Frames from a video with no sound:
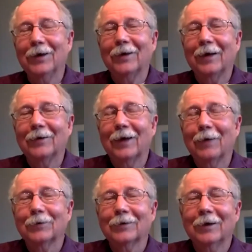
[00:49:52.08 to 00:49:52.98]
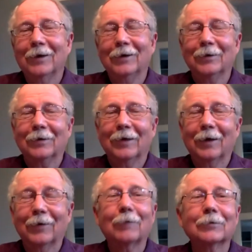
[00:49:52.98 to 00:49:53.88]
that, yeah. that,
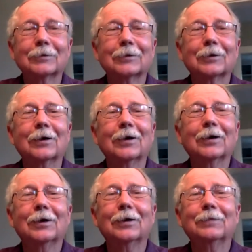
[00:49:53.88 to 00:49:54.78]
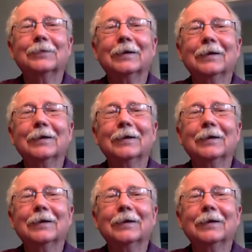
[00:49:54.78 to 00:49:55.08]
that, that one's um,